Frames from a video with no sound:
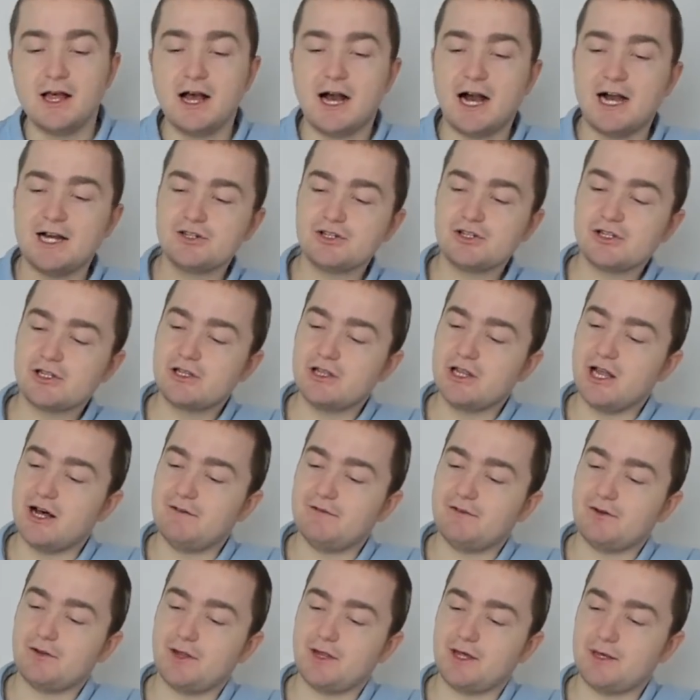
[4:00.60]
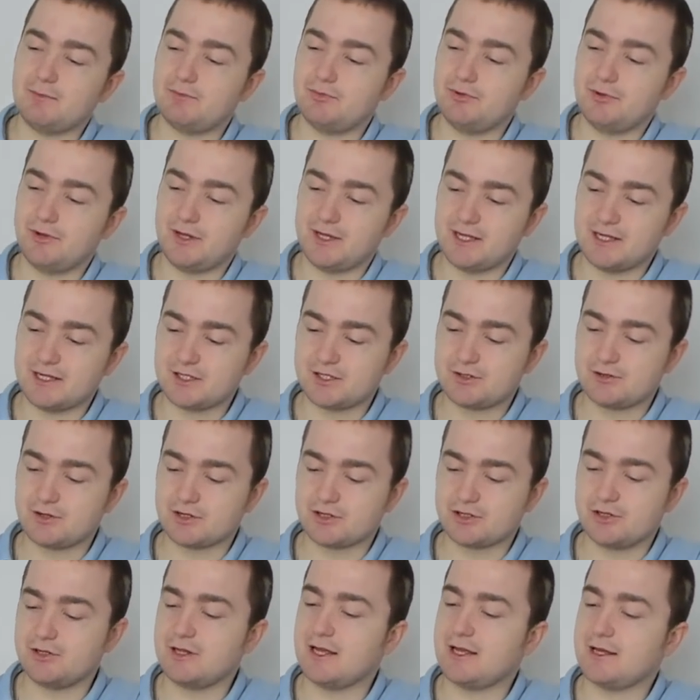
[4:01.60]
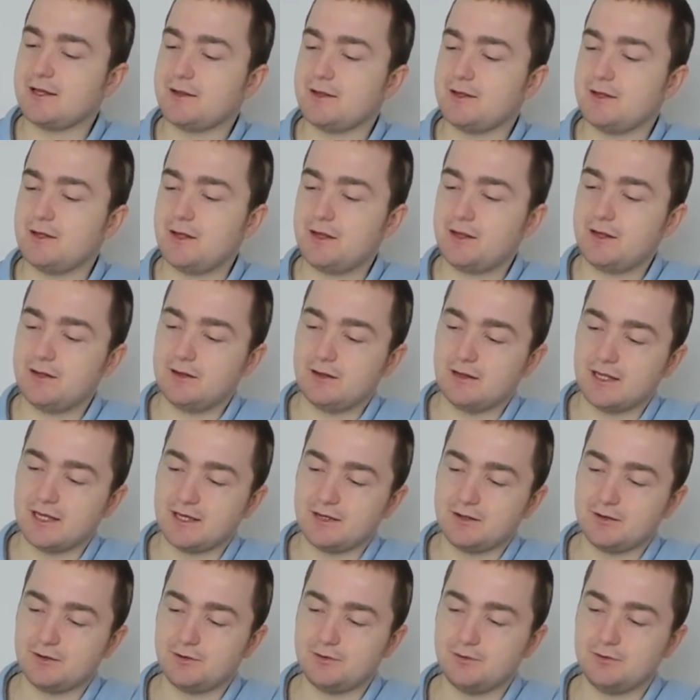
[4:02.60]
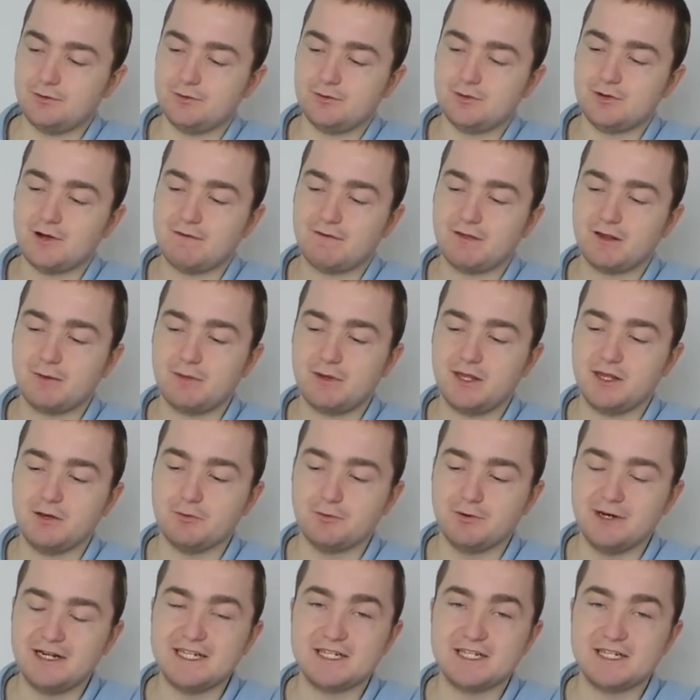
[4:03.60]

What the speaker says: I just love how they put the instruction like this, to have something really